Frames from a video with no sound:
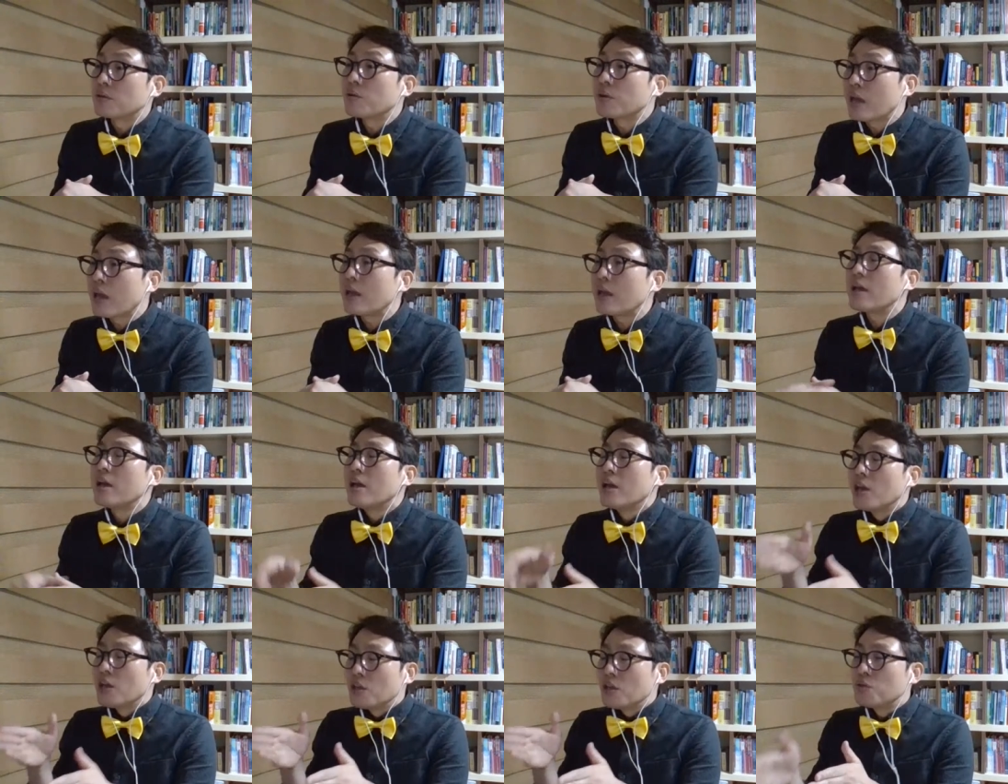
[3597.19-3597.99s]
Okay,
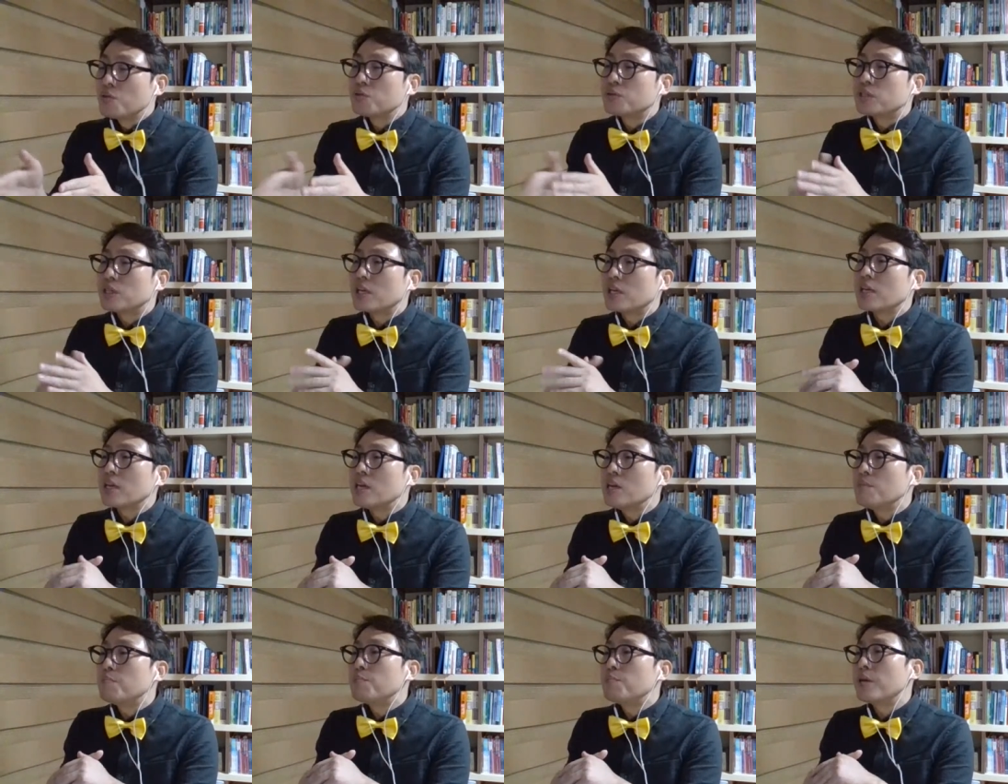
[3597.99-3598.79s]
using
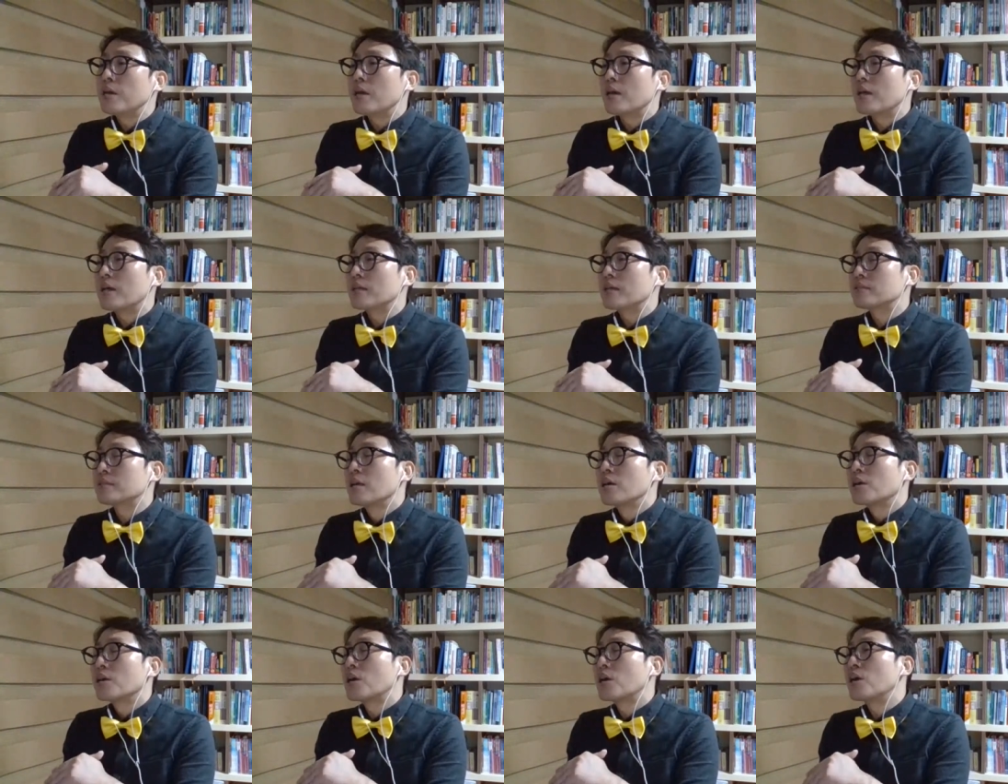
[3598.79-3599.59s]
EPS
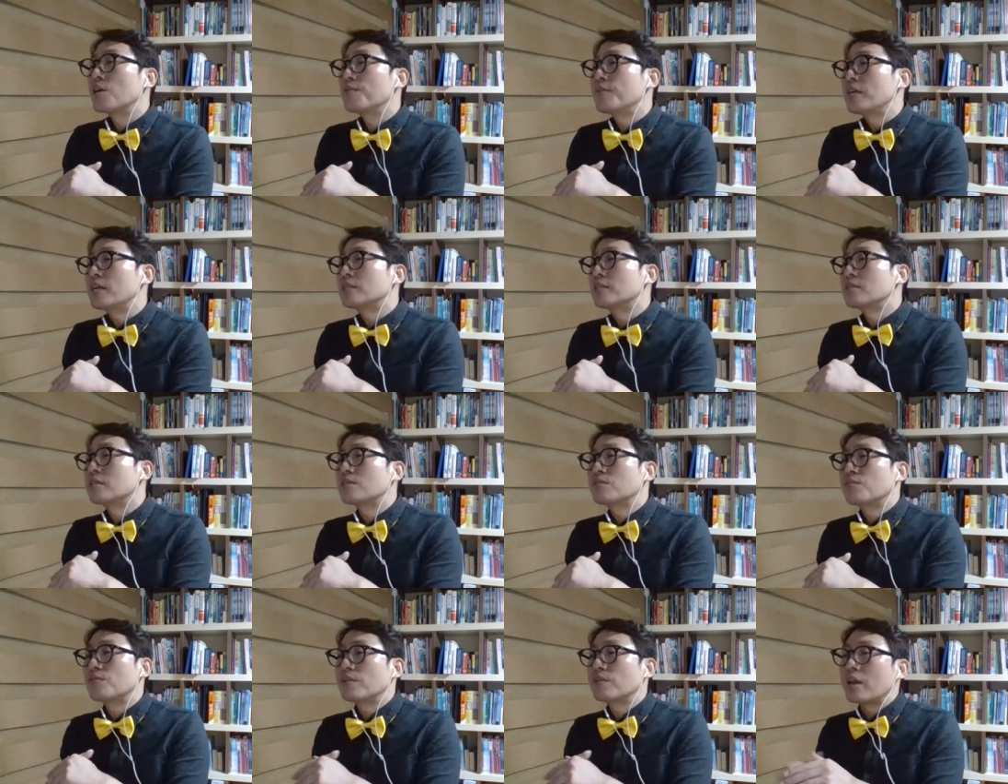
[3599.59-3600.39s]
Korea
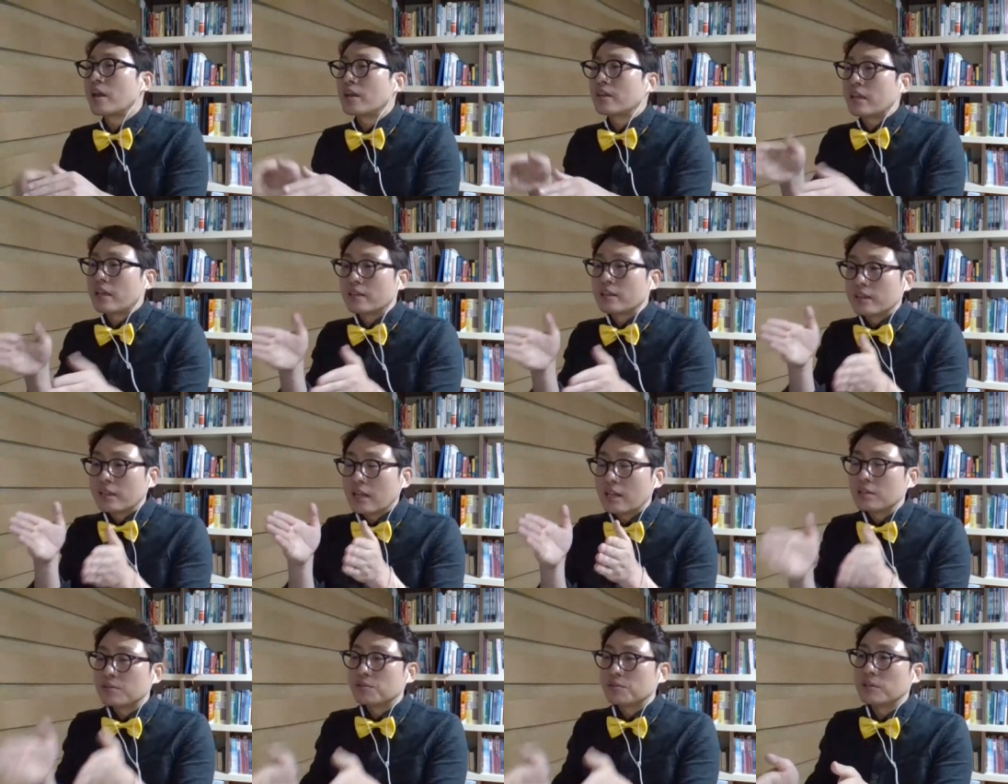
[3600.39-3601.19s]
certificate and
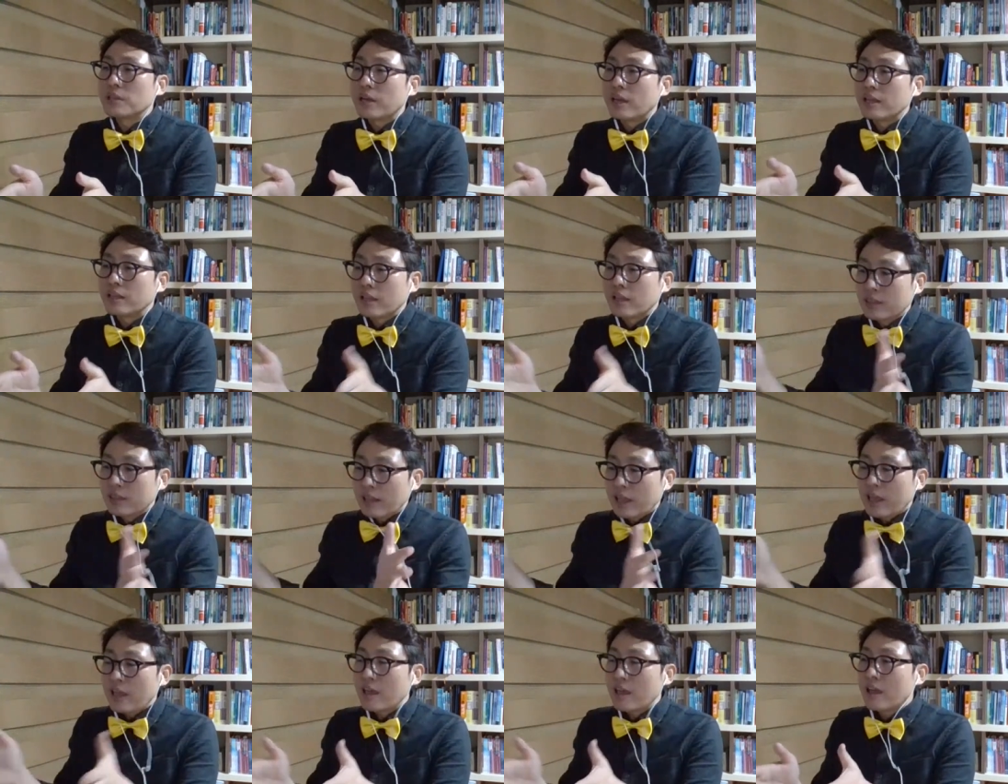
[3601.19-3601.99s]
calculate
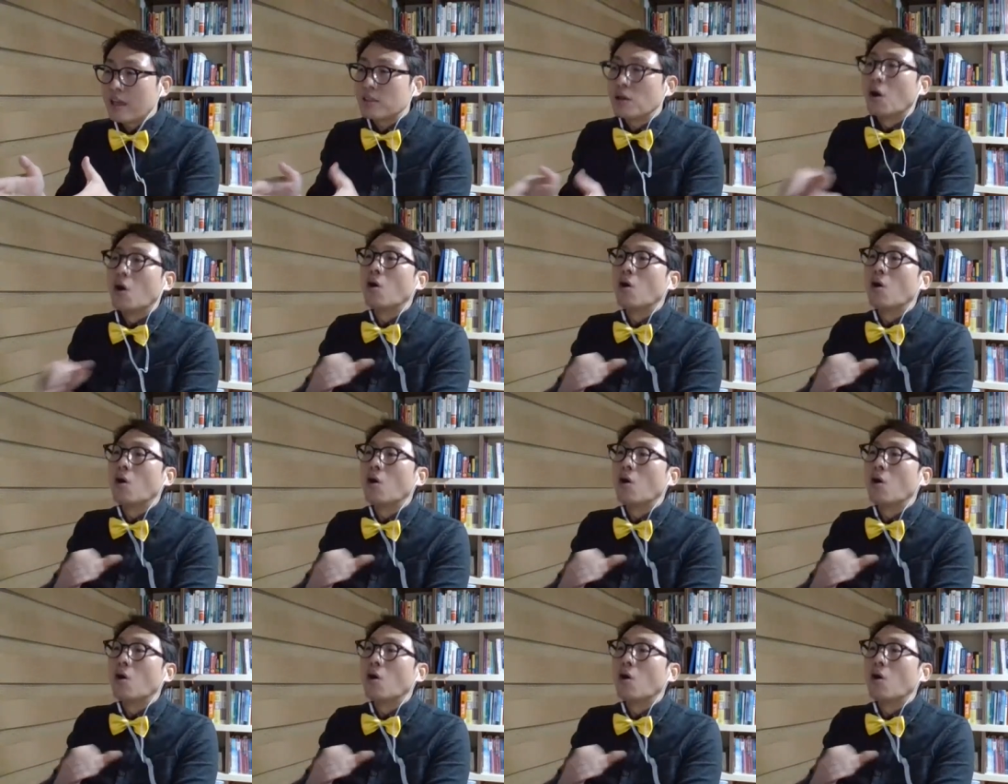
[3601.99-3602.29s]
and add